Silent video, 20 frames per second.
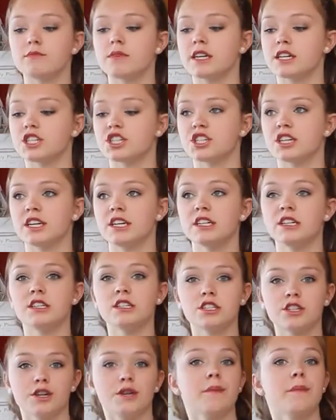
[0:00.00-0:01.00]
mixture, it
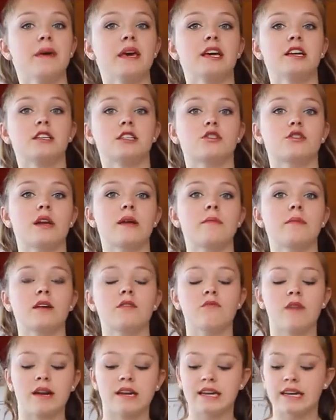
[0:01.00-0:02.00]
is going to be extremely
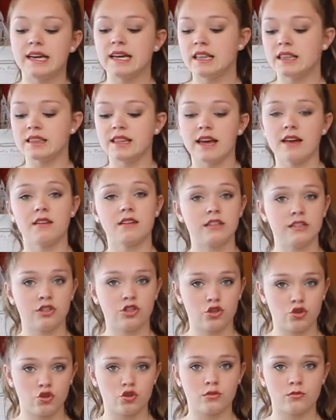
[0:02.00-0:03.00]
runny. That
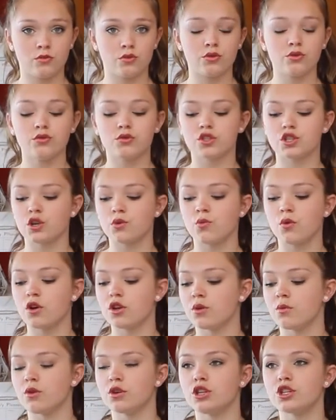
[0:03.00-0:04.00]
is normal. So what
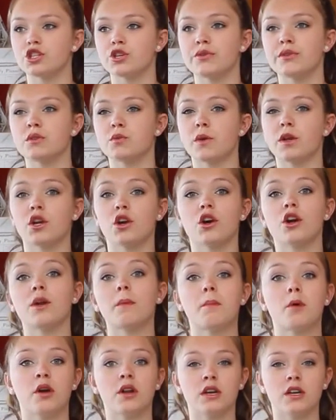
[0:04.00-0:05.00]
you want to do is when you're going
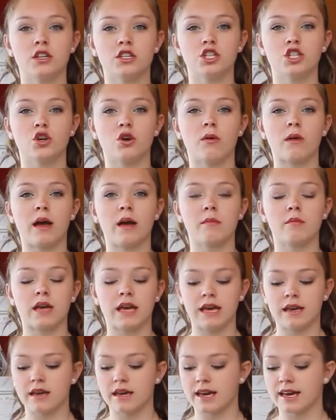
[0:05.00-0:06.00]
to put it into your
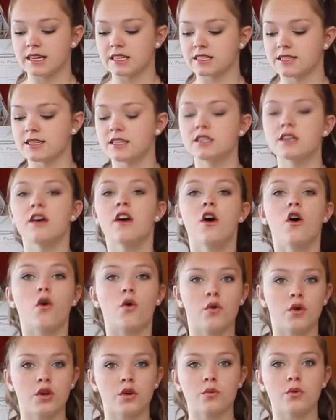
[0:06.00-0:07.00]
cupcake cases,
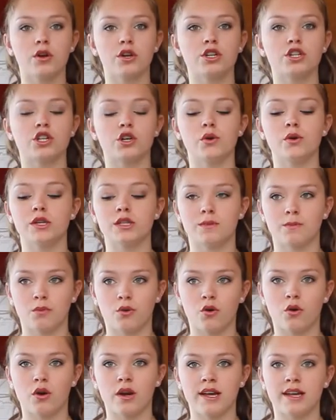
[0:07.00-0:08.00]
all you want to do is
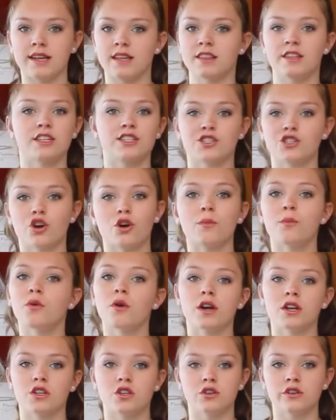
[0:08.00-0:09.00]
pour it in. There's no
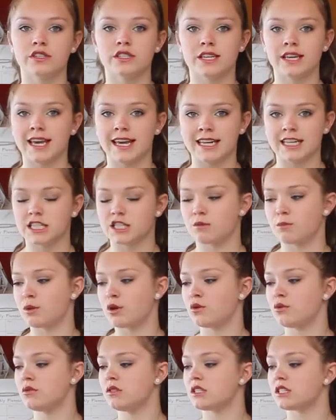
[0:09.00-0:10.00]
point using any
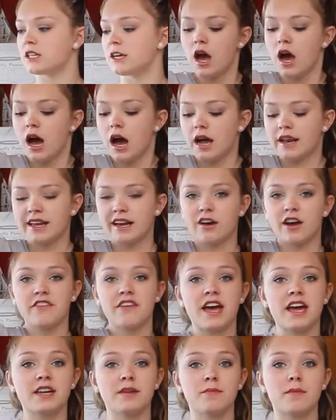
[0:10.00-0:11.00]
spoons. Now I've
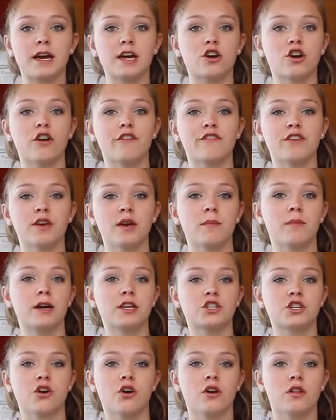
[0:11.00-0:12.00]
added my coffee and my
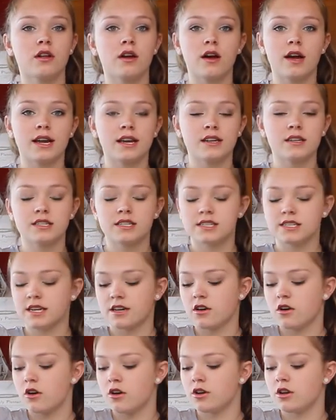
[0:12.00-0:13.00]
chocolate. I'm going to stick
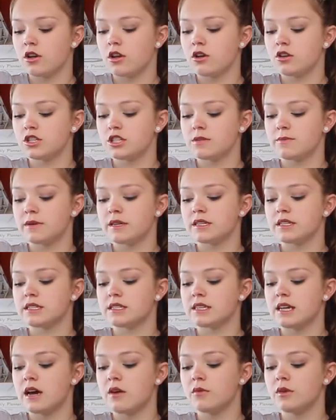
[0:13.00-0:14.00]
it on a low speed to
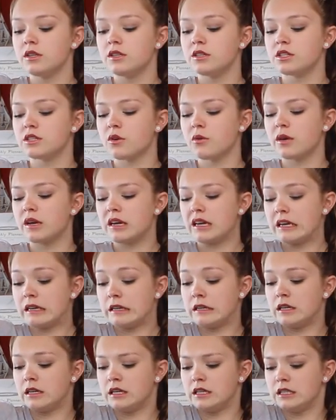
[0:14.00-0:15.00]
start with so it
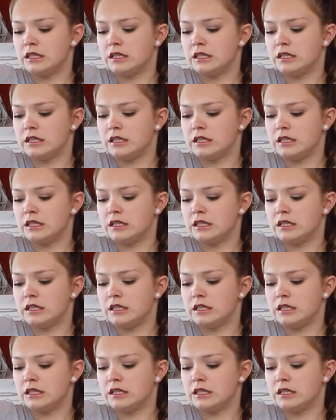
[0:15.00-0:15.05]
can